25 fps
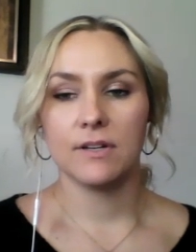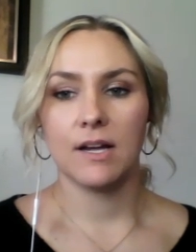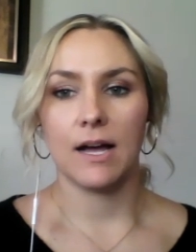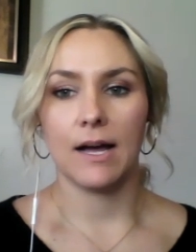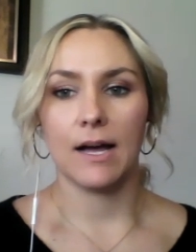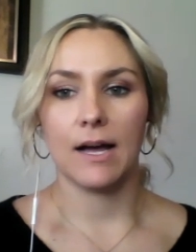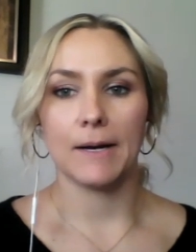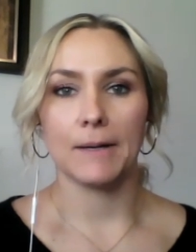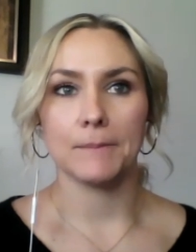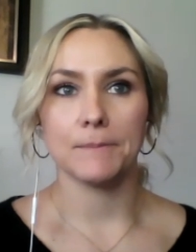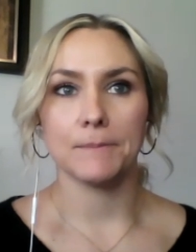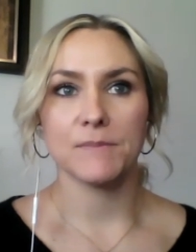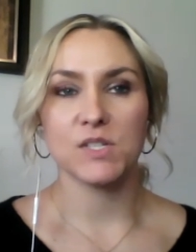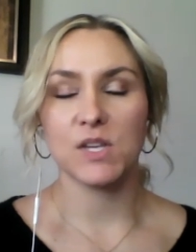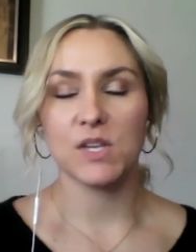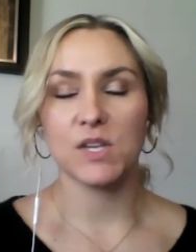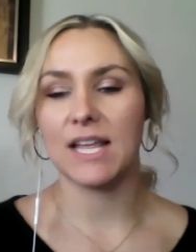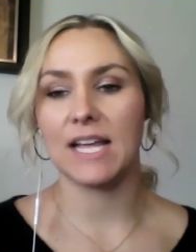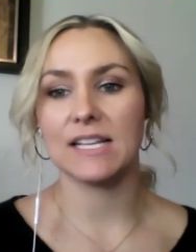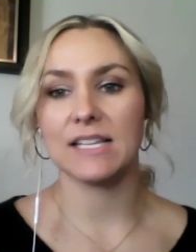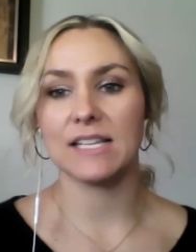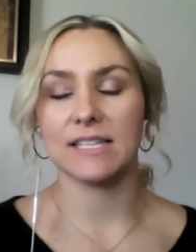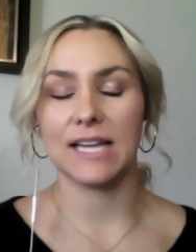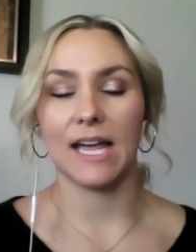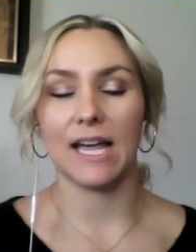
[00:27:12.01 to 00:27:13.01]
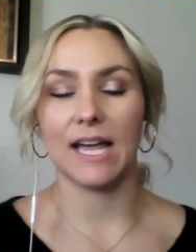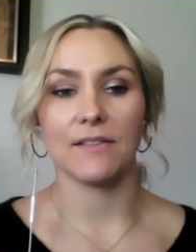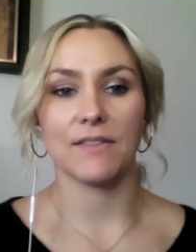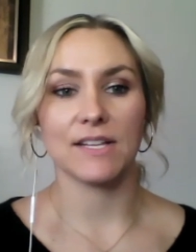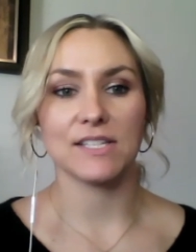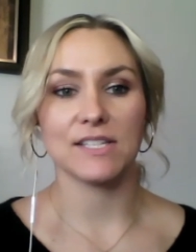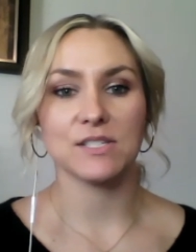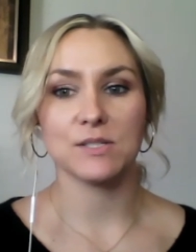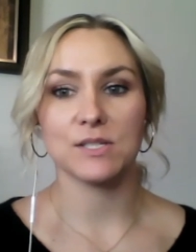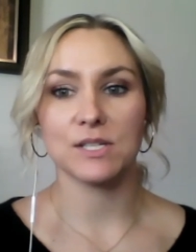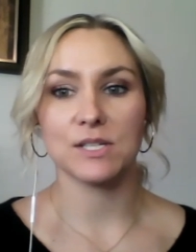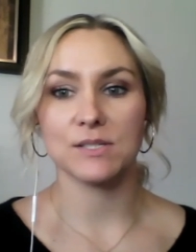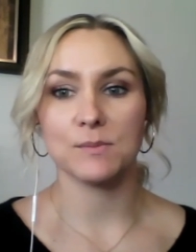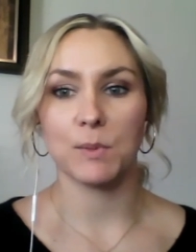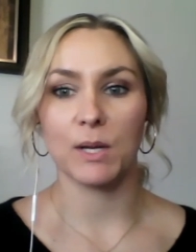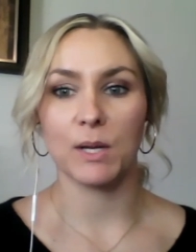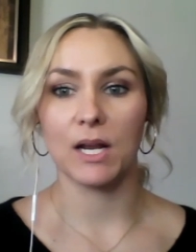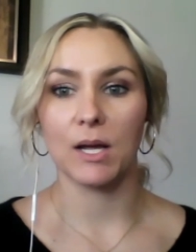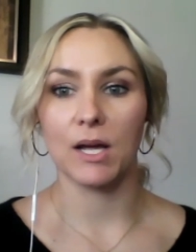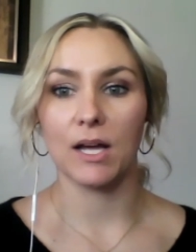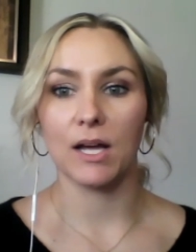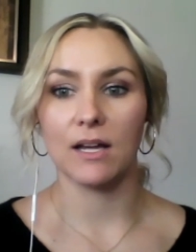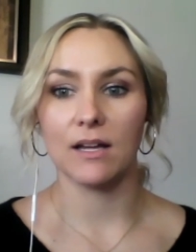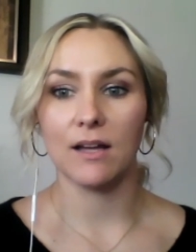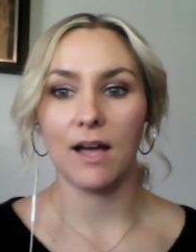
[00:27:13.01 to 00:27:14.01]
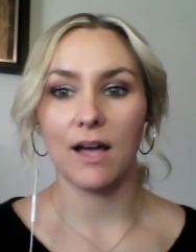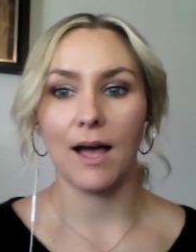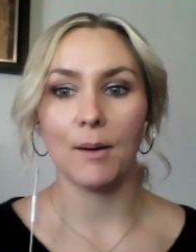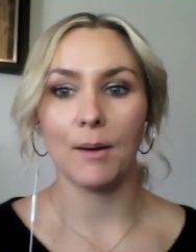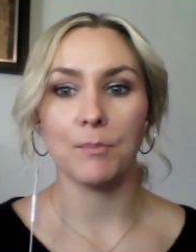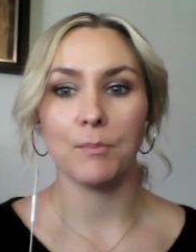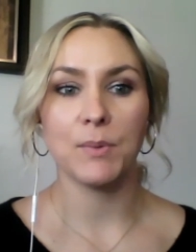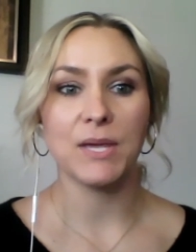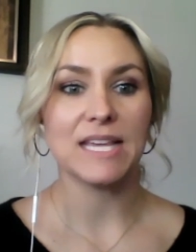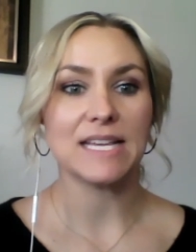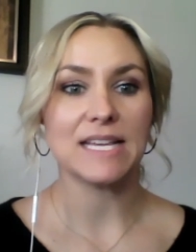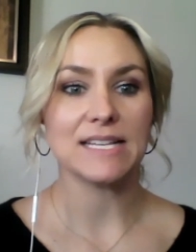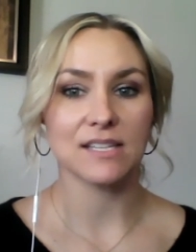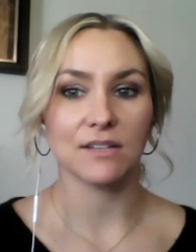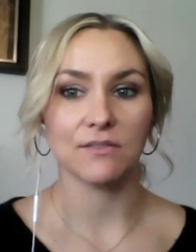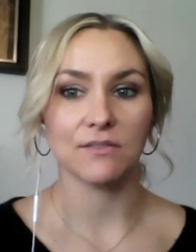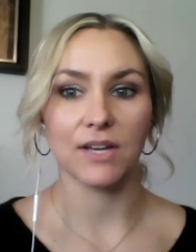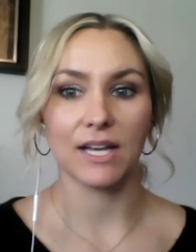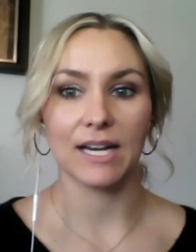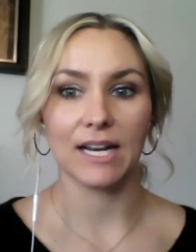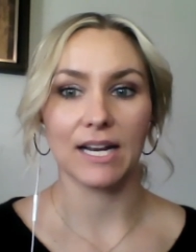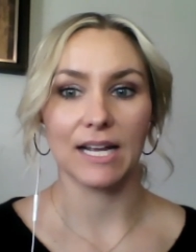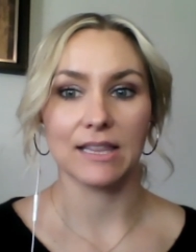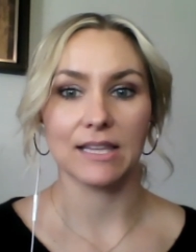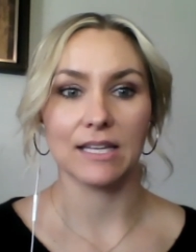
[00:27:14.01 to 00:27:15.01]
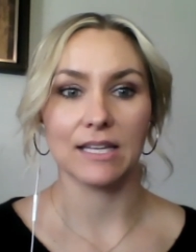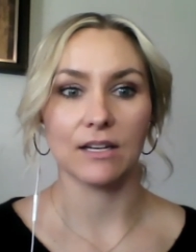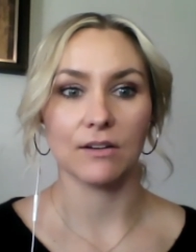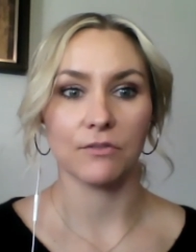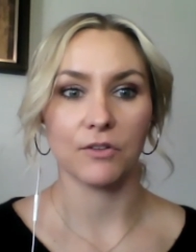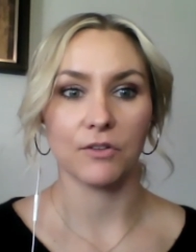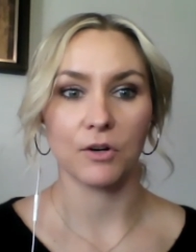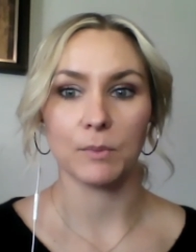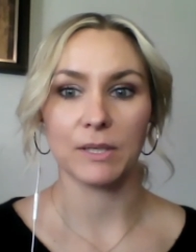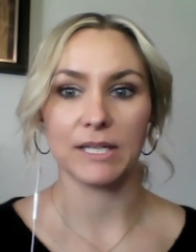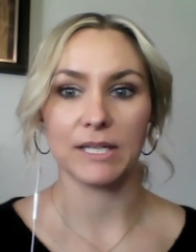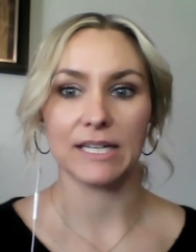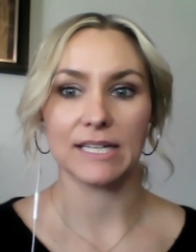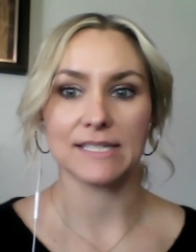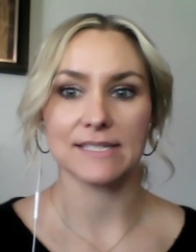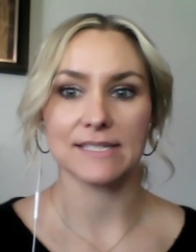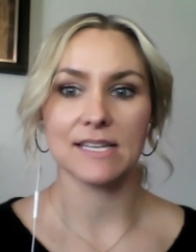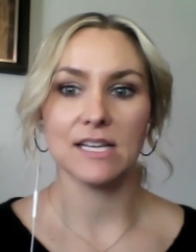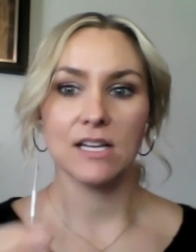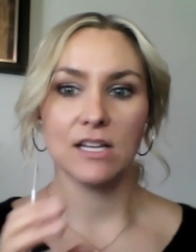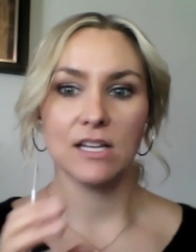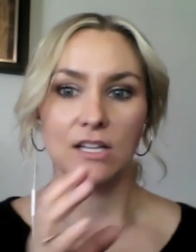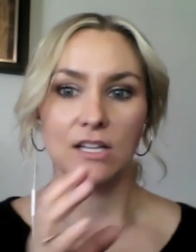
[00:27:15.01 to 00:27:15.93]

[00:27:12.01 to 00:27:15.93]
Um, so that yeah, that's just been a a piece of it I think for me is